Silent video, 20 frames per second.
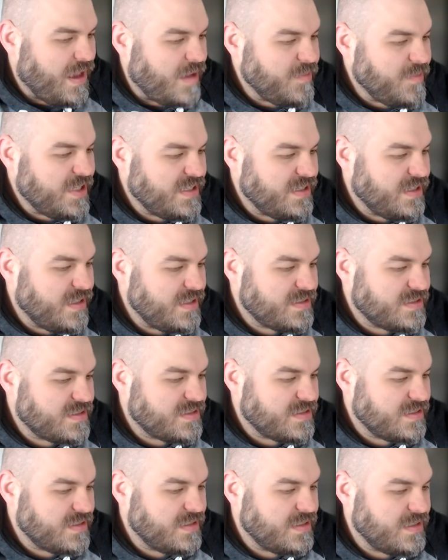I mean, it
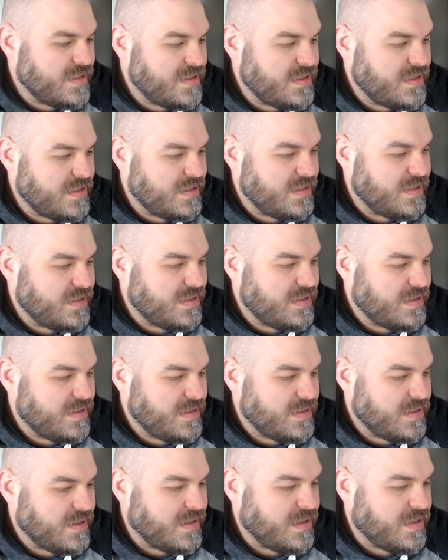
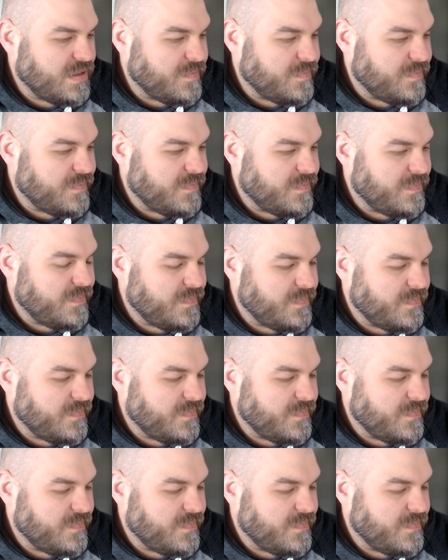um